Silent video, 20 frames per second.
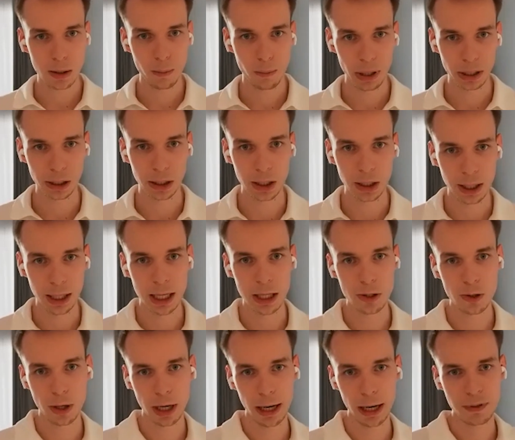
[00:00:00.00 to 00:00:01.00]
but in
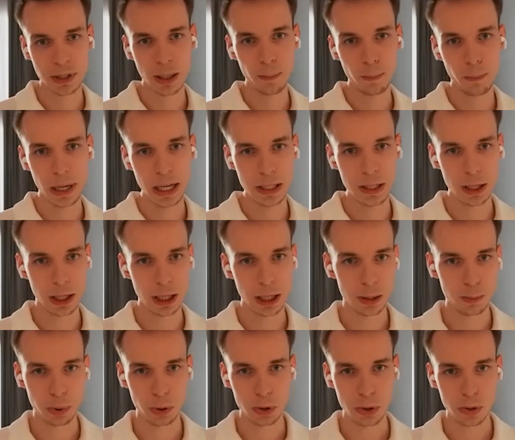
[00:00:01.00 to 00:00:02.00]
case you have some basic
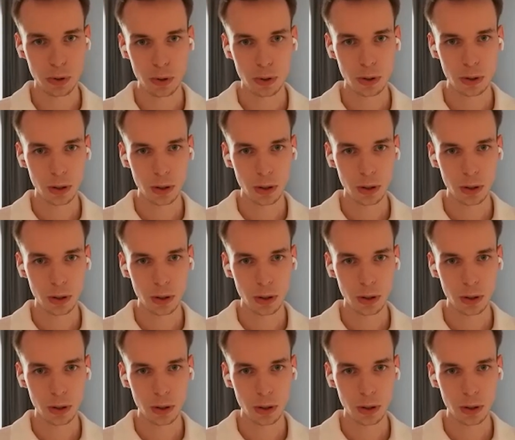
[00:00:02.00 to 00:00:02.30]
inputs,